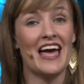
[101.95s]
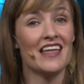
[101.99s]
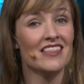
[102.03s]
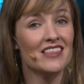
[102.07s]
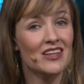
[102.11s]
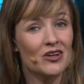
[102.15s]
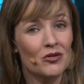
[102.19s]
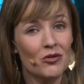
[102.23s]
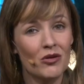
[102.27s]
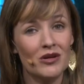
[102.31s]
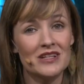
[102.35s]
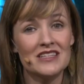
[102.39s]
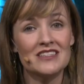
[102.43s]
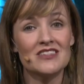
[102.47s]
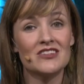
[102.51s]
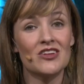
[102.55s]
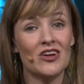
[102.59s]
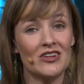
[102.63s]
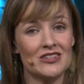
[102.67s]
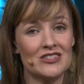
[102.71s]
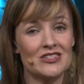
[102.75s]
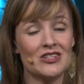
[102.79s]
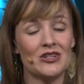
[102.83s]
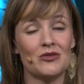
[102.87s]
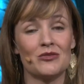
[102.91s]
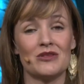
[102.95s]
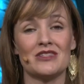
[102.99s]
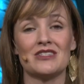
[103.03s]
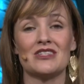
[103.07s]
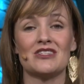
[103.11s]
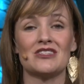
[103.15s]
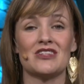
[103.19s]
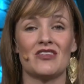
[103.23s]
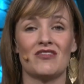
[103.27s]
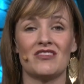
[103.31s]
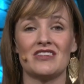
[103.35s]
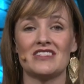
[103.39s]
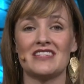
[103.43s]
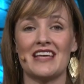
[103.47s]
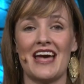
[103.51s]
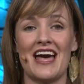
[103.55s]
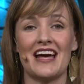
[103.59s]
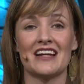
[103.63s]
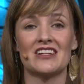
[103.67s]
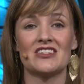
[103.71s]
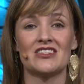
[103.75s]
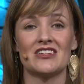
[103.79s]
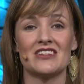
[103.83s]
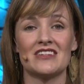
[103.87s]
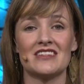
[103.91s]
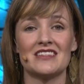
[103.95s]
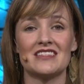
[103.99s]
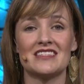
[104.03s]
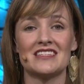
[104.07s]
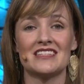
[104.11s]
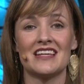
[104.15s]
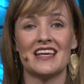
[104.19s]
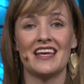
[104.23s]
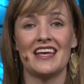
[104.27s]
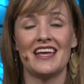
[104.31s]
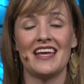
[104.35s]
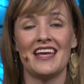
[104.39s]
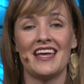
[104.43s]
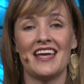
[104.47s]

and the consequences of his actions,